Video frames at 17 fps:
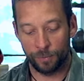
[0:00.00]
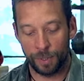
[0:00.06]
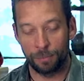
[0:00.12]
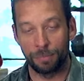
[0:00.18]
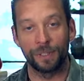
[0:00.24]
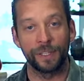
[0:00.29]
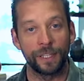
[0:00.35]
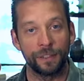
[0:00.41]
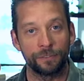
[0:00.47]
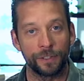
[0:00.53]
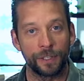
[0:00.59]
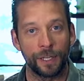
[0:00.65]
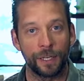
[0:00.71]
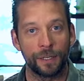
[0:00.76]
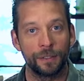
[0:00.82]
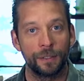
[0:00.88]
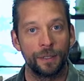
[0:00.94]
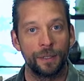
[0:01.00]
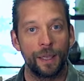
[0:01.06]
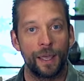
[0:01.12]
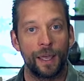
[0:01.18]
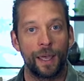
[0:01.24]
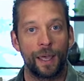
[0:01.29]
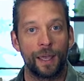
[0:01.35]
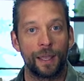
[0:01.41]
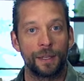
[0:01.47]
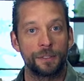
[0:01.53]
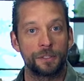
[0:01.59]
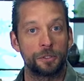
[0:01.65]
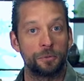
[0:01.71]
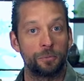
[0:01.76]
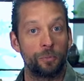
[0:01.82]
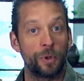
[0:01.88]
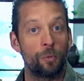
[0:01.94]
We believe in it,
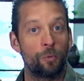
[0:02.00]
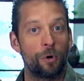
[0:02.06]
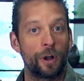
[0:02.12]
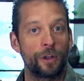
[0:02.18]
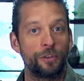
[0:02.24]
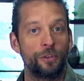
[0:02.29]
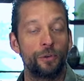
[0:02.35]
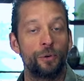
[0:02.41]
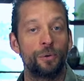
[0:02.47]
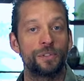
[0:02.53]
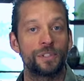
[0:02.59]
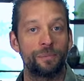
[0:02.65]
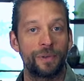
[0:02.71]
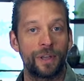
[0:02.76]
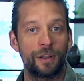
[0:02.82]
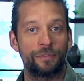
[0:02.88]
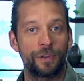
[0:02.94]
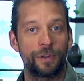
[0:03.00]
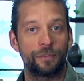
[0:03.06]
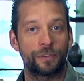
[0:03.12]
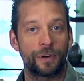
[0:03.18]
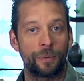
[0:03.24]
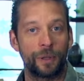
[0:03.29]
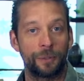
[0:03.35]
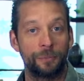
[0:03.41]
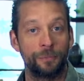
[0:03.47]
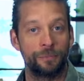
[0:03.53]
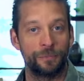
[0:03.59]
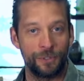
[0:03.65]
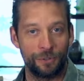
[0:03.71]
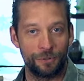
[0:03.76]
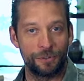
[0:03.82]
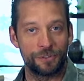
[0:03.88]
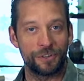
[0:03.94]
and we want you to benefit from it.
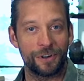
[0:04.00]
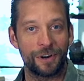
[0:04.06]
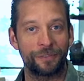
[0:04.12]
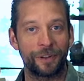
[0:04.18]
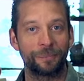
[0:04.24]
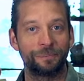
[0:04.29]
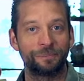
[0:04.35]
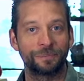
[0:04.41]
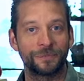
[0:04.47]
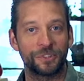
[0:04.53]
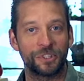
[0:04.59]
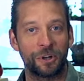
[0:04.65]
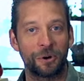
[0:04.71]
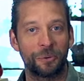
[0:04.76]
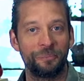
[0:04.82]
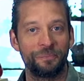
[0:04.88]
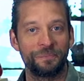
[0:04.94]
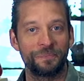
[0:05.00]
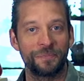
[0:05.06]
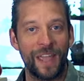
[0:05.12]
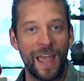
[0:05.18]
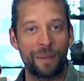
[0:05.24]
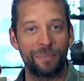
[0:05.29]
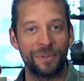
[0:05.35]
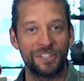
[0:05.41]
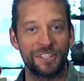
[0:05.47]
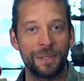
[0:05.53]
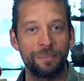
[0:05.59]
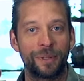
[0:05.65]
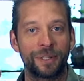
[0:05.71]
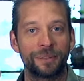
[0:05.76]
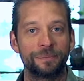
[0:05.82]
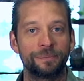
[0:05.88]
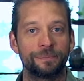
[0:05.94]
You deserve it. So happy
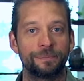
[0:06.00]
steeping.